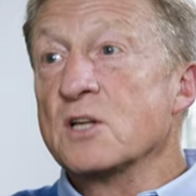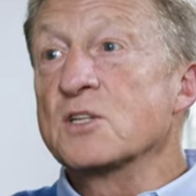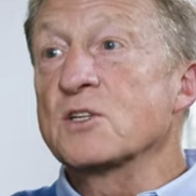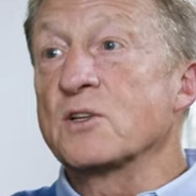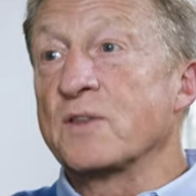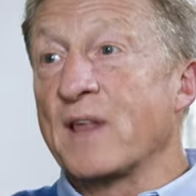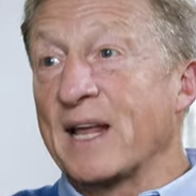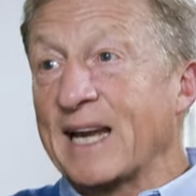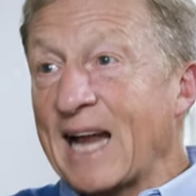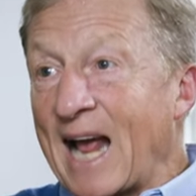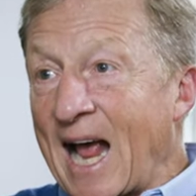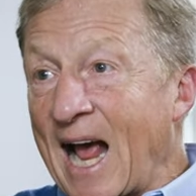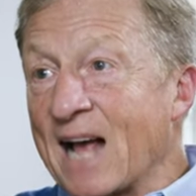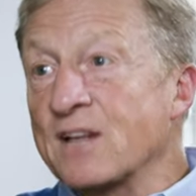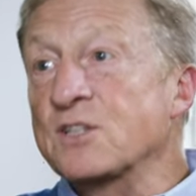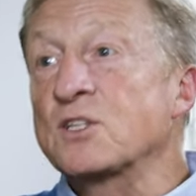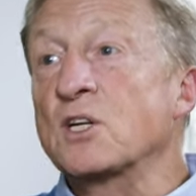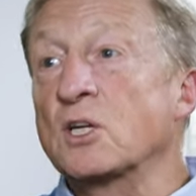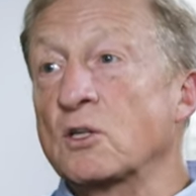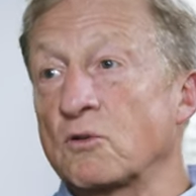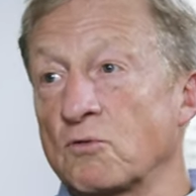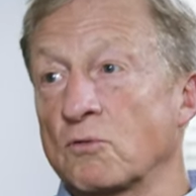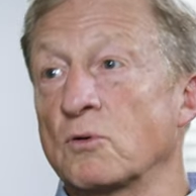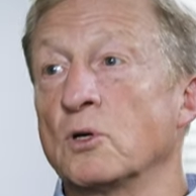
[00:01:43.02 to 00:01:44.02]
so that as
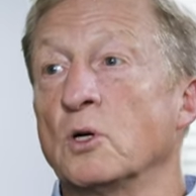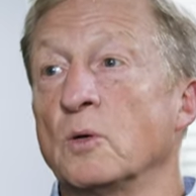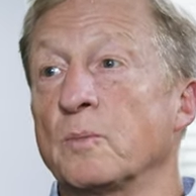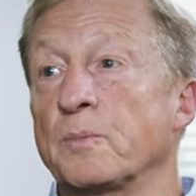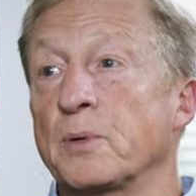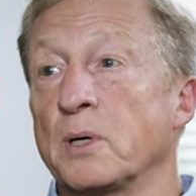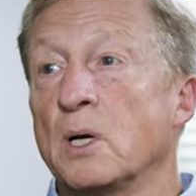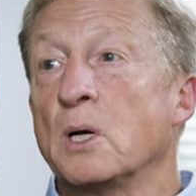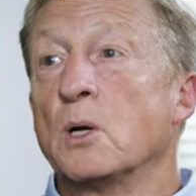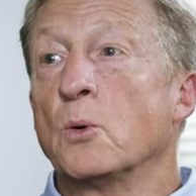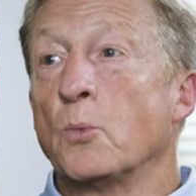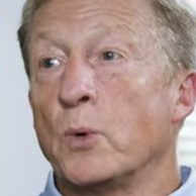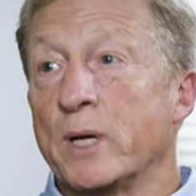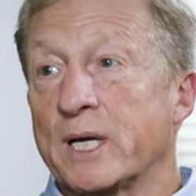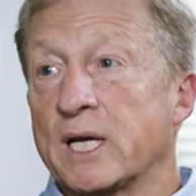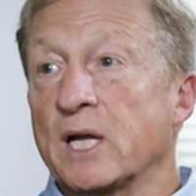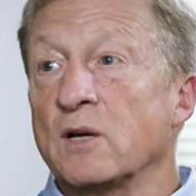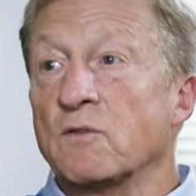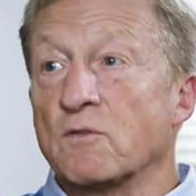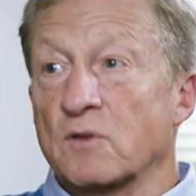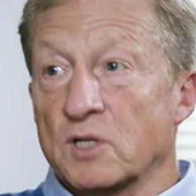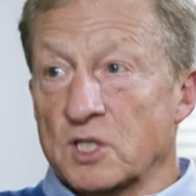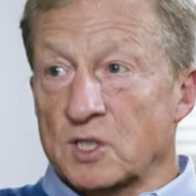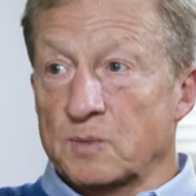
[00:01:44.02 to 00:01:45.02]
a group we
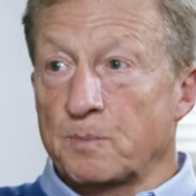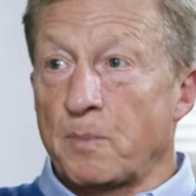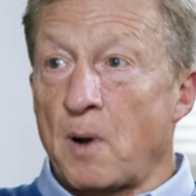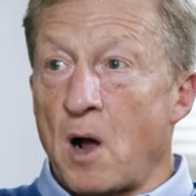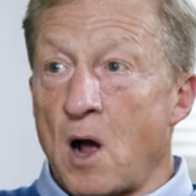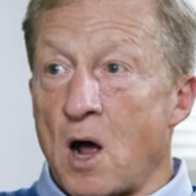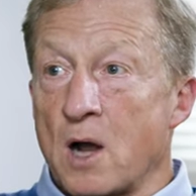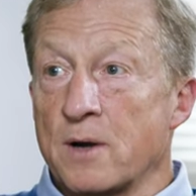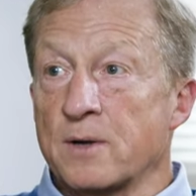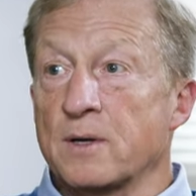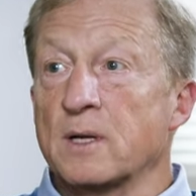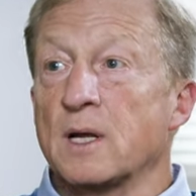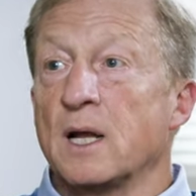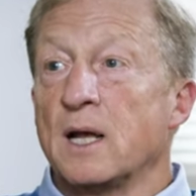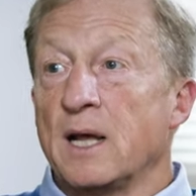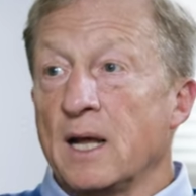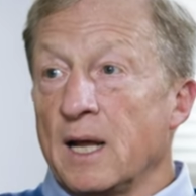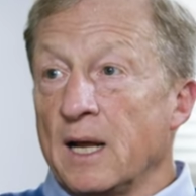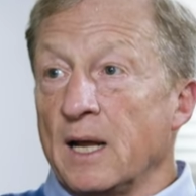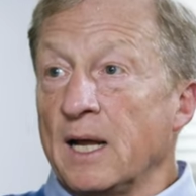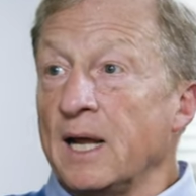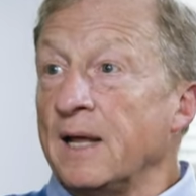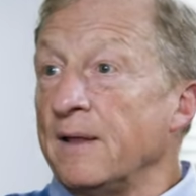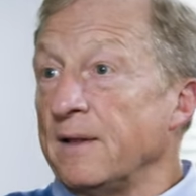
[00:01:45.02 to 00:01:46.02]
can respond
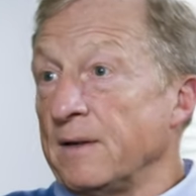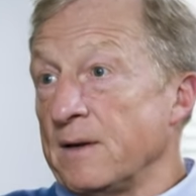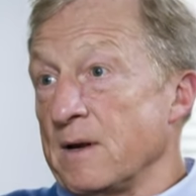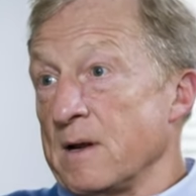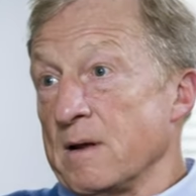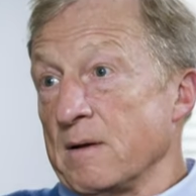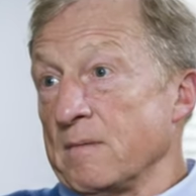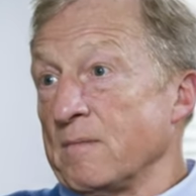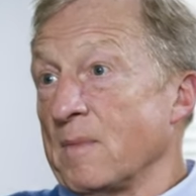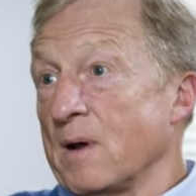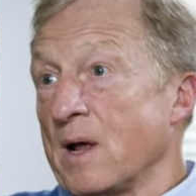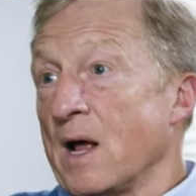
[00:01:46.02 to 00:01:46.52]
in